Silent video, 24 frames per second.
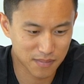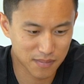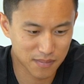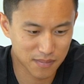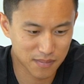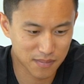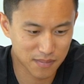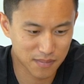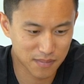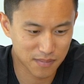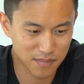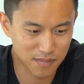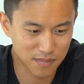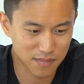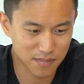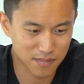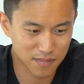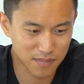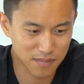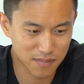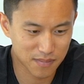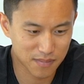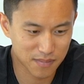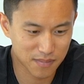
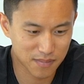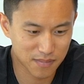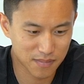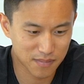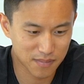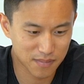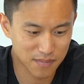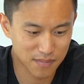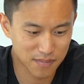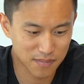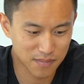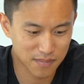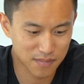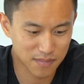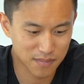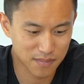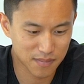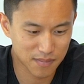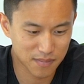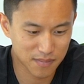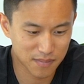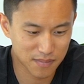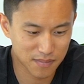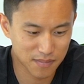
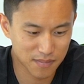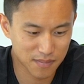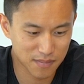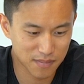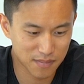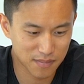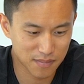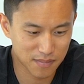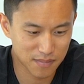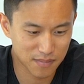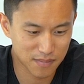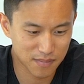(not speaking)